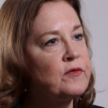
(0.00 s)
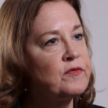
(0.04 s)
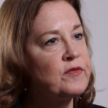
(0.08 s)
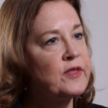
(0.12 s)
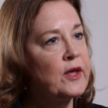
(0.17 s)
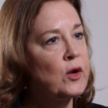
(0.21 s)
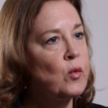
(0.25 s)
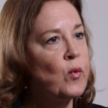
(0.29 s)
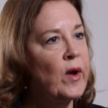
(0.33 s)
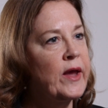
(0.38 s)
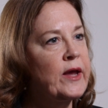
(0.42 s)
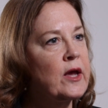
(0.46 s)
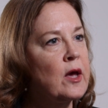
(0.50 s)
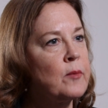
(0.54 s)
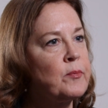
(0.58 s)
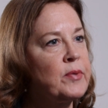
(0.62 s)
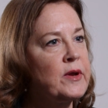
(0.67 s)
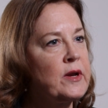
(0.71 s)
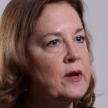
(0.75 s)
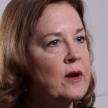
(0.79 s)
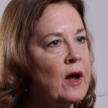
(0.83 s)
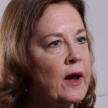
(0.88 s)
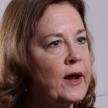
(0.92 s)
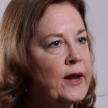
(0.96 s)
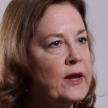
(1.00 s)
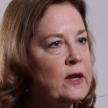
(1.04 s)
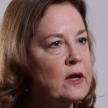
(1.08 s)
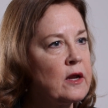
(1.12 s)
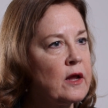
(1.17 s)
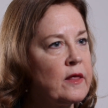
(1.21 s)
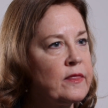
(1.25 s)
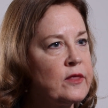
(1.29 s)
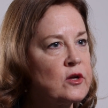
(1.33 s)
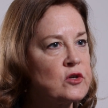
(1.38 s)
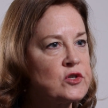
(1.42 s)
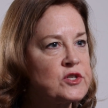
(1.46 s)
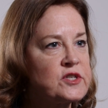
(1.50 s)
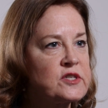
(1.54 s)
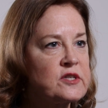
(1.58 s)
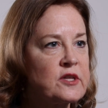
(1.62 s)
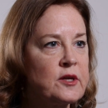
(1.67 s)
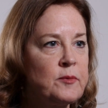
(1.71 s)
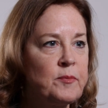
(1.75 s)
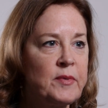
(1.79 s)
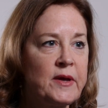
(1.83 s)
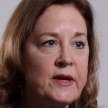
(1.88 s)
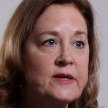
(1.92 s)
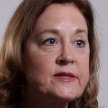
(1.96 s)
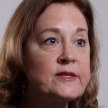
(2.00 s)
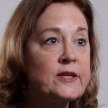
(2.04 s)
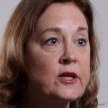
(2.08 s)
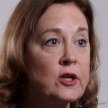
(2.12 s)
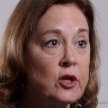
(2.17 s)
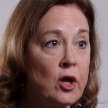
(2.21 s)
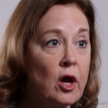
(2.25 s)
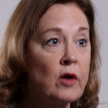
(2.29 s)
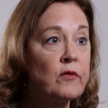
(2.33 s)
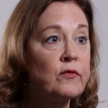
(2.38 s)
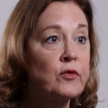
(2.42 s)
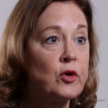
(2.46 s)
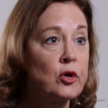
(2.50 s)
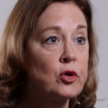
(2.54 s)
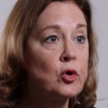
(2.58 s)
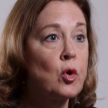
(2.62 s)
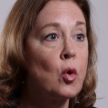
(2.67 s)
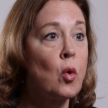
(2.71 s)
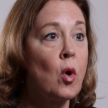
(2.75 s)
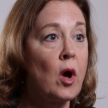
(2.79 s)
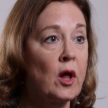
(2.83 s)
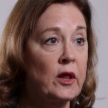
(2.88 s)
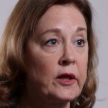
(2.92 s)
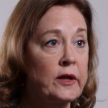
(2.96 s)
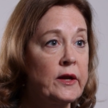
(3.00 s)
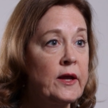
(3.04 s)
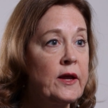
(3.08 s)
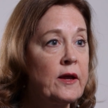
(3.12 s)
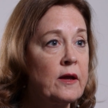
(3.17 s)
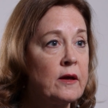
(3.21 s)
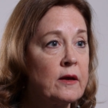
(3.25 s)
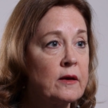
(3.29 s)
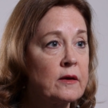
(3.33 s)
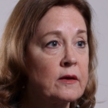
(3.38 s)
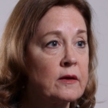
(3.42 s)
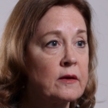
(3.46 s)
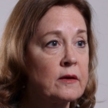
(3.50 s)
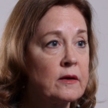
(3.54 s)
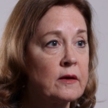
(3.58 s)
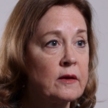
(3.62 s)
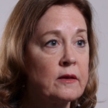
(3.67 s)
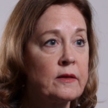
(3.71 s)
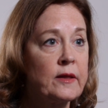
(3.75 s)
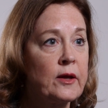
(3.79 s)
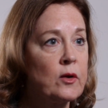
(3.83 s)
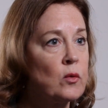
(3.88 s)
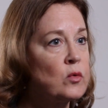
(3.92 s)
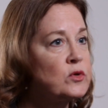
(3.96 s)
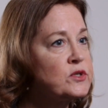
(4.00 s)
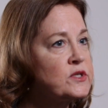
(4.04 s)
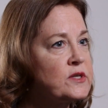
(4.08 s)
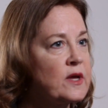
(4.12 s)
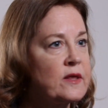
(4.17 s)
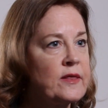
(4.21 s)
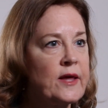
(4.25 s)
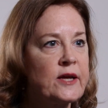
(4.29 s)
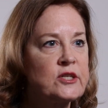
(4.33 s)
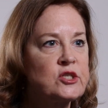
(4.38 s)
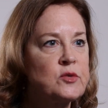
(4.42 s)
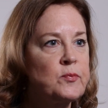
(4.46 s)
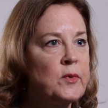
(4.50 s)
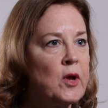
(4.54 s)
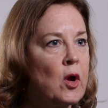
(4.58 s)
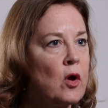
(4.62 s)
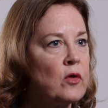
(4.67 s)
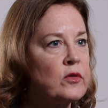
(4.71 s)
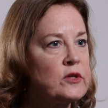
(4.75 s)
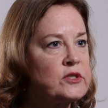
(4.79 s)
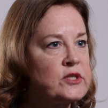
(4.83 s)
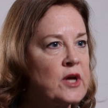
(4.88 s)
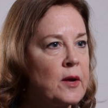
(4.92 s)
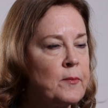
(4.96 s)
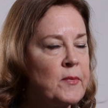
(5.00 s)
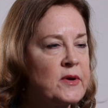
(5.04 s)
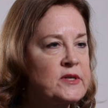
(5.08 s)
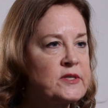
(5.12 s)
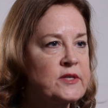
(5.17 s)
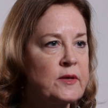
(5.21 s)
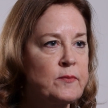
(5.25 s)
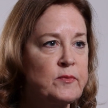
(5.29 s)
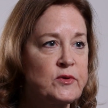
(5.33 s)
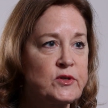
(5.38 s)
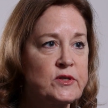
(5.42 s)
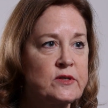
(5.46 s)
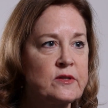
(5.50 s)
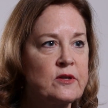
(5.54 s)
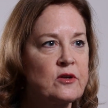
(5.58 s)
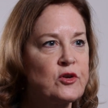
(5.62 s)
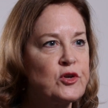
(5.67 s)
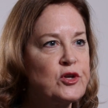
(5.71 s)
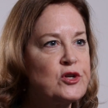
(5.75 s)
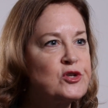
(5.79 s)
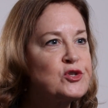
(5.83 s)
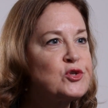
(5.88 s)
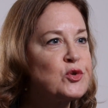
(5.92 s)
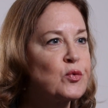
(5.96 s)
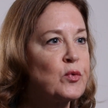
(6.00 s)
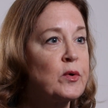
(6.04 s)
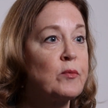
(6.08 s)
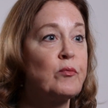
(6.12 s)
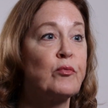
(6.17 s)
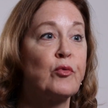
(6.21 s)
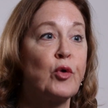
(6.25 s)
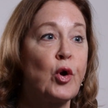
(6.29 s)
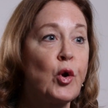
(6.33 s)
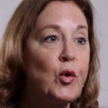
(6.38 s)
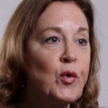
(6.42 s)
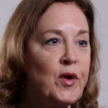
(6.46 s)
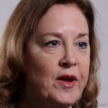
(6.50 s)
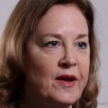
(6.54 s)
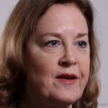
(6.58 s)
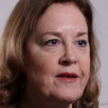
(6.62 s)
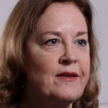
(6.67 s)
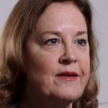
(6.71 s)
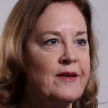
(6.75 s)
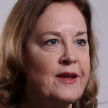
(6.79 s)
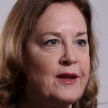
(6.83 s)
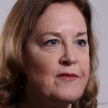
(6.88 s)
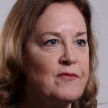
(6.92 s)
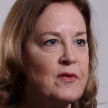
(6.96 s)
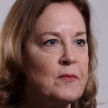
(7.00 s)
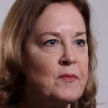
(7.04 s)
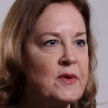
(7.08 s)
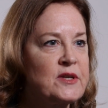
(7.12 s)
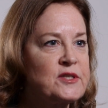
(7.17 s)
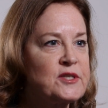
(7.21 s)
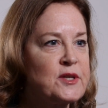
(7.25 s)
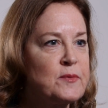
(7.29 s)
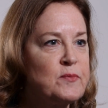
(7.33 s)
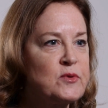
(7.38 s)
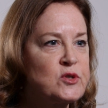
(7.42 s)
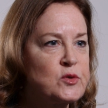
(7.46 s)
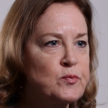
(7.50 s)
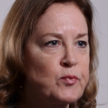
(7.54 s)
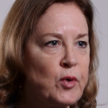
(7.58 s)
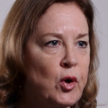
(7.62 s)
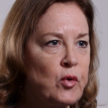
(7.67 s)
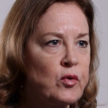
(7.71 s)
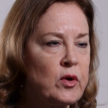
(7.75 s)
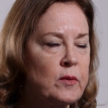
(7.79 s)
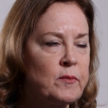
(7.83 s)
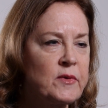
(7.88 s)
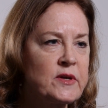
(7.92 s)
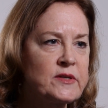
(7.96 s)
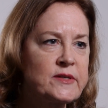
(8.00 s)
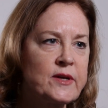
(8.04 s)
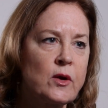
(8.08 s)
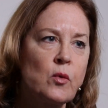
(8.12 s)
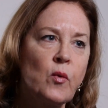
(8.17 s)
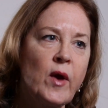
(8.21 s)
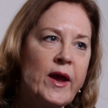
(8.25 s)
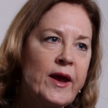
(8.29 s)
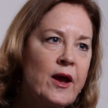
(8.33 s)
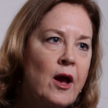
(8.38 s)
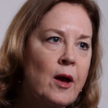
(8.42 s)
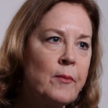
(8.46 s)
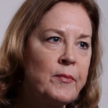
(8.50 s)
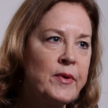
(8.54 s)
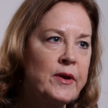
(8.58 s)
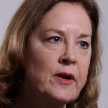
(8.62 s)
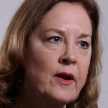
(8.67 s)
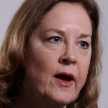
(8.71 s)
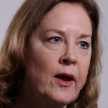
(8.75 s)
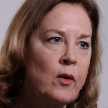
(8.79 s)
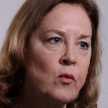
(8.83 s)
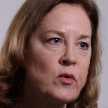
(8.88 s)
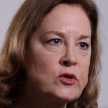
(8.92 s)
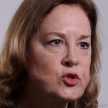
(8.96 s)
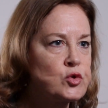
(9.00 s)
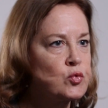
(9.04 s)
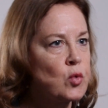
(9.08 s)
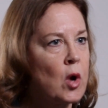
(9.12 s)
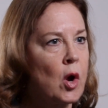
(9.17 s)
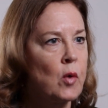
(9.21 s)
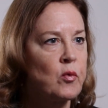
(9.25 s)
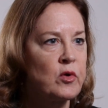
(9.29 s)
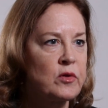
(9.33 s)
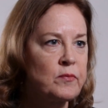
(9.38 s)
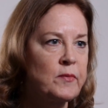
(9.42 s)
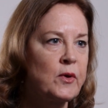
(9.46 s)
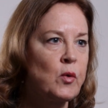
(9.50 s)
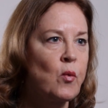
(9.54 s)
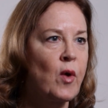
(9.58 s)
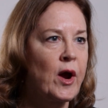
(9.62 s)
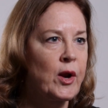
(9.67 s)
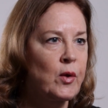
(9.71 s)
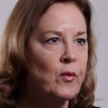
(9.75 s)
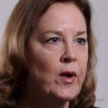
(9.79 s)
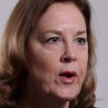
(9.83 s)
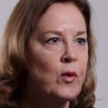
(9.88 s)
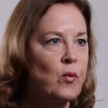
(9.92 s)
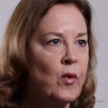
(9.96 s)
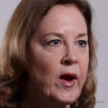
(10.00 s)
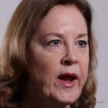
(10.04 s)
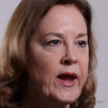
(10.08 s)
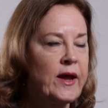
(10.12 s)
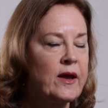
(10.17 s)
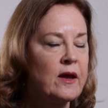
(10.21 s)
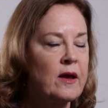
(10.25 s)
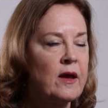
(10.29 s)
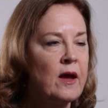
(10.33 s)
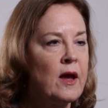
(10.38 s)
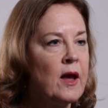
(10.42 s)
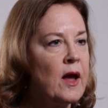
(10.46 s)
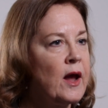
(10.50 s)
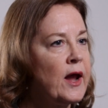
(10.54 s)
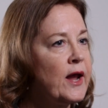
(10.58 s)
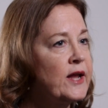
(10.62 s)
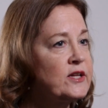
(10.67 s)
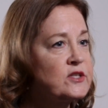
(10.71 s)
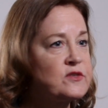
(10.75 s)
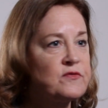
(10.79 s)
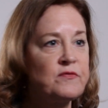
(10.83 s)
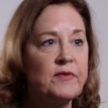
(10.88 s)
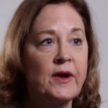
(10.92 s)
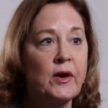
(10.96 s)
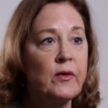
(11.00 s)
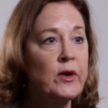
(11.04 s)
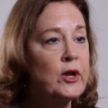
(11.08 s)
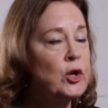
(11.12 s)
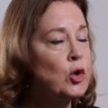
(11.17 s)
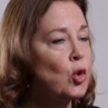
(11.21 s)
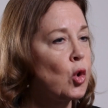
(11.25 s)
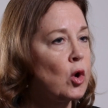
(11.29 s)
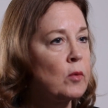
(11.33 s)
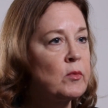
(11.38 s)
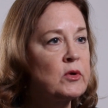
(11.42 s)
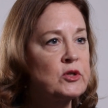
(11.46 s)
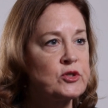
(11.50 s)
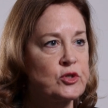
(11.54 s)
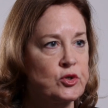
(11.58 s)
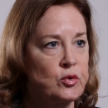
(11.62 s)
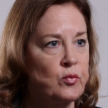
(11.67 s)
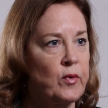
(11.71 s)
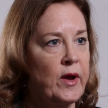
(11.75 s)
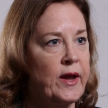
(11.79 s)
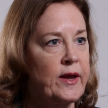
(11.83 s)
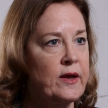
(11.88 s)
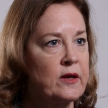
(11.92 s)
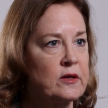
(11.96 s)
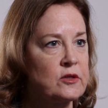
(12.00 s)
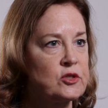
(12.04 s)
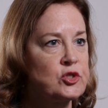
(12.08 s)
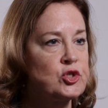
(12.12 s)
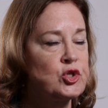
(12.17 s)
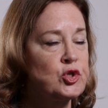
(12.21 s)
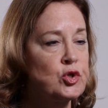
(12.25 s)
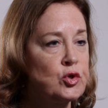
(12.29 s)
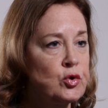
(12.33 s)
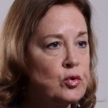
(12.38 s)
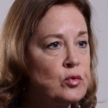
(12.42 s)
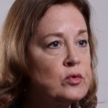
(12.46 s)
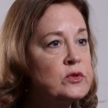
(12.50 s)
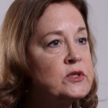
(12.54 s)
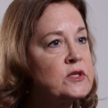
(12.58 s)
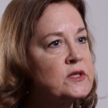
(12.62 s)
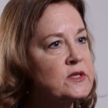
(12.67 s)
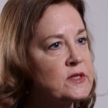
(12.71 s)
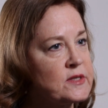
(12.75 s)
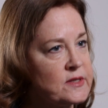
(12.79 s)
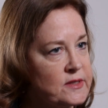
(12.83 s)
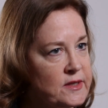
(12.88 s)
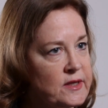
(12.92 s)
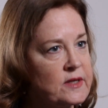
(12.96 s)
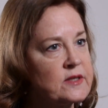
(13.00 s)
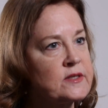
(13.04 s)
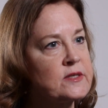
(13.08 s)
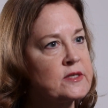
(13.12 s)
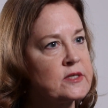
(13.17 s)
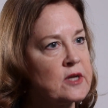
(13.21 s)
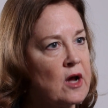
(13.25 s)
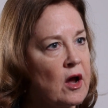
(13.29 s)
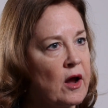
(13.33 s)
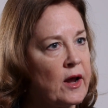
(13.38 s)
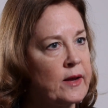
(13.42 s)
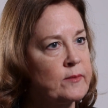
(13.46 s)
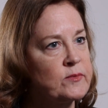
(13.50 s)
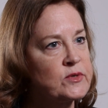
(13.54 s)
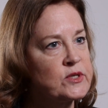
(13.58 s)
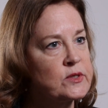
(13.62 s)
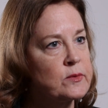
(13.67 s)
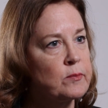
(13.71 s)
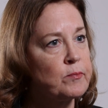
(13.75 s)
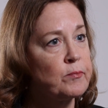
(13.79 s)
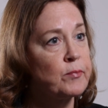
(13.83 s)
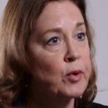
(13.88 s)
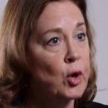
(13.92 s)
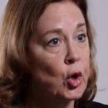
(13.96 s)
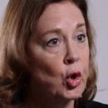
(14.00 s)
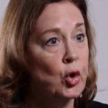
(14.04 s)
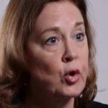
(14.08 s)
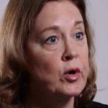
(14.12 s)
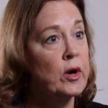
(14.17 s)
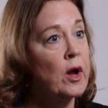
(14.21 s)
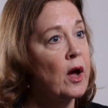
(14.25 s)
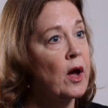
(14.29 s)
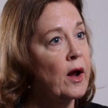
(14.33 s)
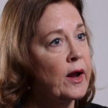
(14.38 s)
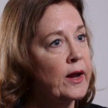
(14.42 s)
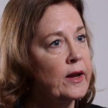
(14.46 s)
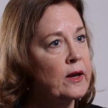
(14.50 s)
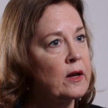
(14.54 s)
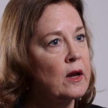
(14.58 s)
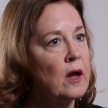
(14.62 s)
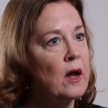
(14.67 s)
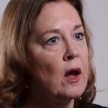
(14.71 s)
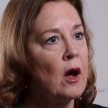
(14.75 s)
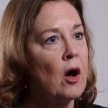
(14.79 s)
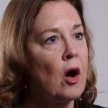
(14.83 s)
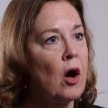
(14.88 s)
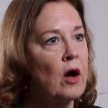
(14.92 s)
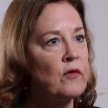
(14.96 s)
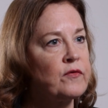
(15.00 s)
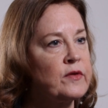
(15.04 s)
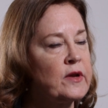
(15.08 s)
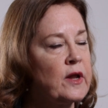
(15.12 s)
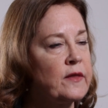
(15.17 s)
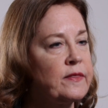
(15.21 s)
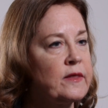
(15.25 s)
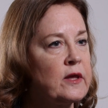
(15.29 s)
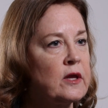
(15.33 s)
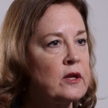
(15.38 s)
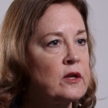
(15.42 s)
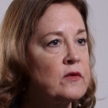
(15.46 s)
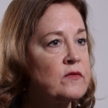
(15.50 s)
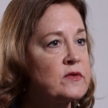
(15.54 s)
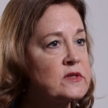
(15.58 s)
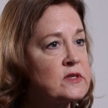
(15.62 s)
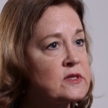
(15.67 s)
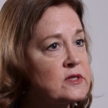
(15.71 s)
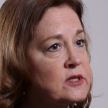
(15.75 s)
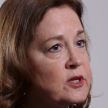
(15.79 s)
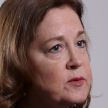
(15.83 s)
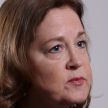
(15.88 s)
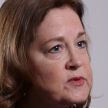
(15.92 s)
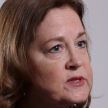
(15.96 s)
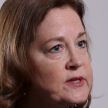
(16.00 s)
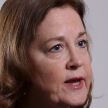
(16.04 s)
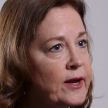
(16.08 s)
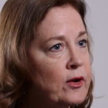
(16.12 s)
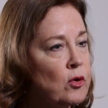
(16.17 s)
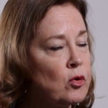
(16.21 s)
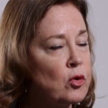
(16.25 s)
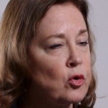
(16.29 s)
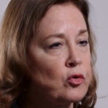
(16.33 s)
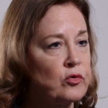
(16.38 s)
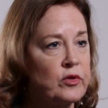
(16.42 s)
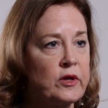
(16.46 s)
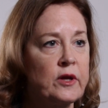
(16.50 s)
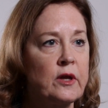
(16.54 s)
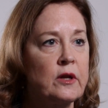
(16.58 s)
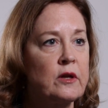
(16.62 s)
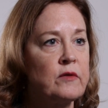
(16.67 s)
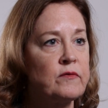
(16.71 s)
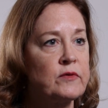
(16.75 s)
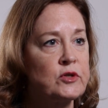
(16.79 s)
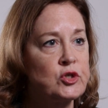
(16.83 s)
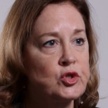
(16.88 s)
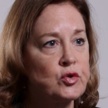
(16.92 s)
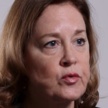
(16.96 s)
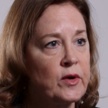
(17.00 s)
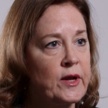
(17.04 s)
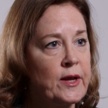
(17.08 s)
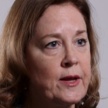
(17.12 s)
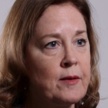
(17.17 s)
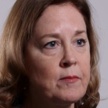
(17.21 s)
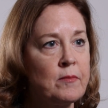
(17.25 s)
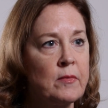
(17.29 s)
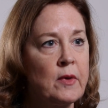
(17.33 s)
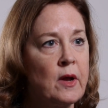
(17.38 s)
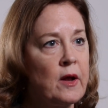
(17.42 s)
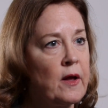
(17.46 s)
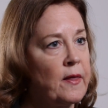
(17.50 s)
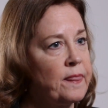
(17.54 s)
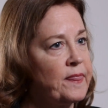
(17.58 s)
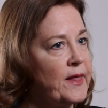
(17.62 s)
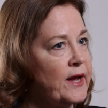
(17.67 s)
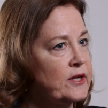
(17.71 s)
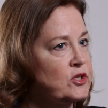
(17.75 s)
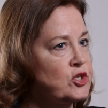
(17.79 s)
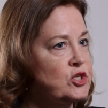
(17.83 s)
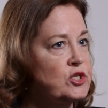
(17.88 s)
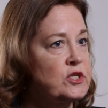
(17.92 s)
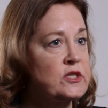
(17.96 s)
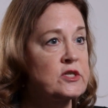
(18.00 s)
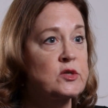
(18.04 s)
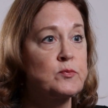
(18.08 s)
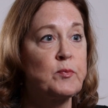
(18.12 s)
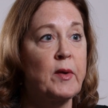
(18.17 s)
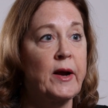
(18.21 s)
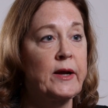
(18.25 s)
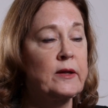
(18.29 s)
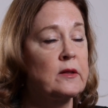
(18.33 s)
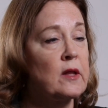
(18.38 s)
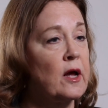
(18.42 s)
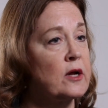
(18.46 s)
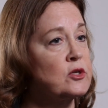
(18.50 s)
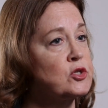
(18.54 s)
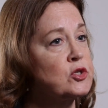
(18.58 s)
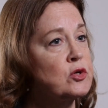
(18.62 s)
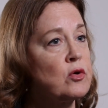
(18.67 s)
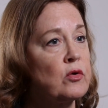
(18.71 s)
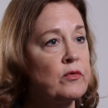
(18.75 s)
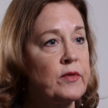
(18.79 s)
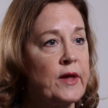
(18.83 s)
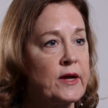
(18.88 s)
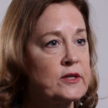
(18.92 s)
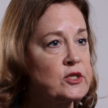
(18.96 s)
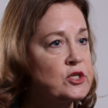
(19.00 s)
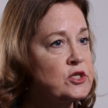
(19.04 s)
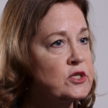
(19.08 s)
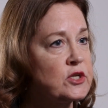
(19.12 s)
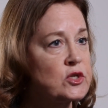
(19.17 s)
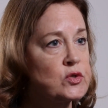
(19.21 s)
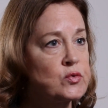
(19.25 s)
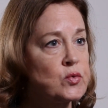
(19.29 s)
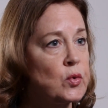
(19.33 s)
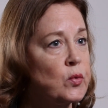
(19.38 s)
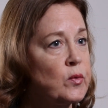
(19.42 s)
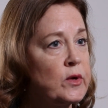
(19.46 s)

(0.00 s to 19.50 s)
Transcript: if they wake up at night, their sleep isn't of good quality, they will say that to me all the time. My sleep is, they'll use the word broken even. My sleep is broken because I wake up at night. What's wrong with me? Why do I wake? It's very normal to wake two to six times per night, often at the end of a sleep cycle or the end of a dream. That's just biological. That's just what